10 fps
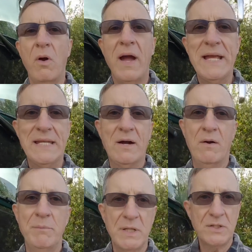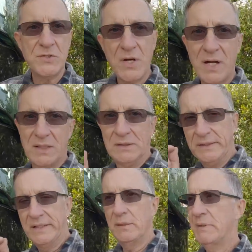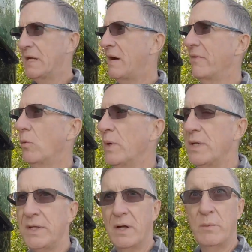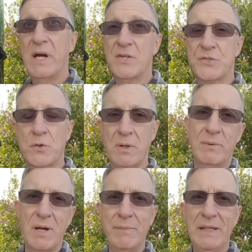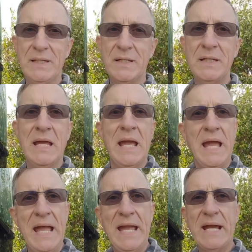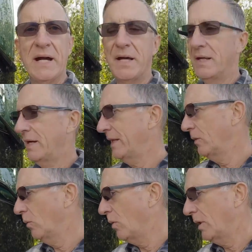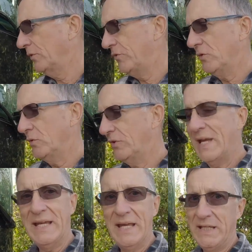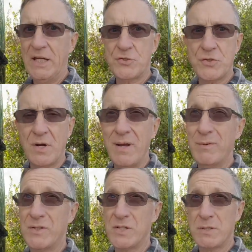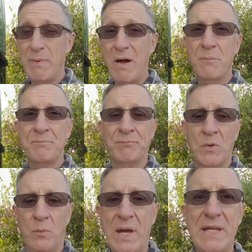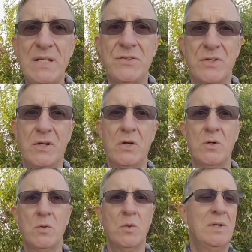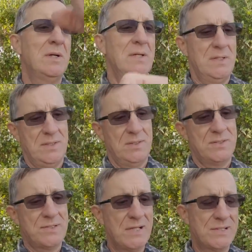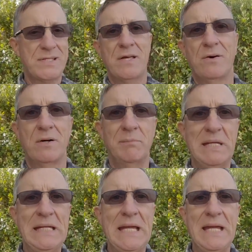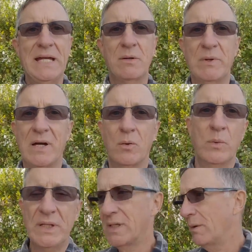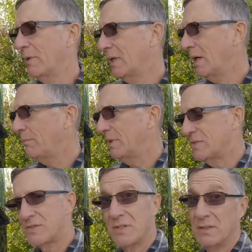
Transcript: right, now I'm going to duck a little bit out of the wind here. We got a storm coming in and I don't want to take any extra time because it's about ready to go sunset on me and we got a wind coming up. It's a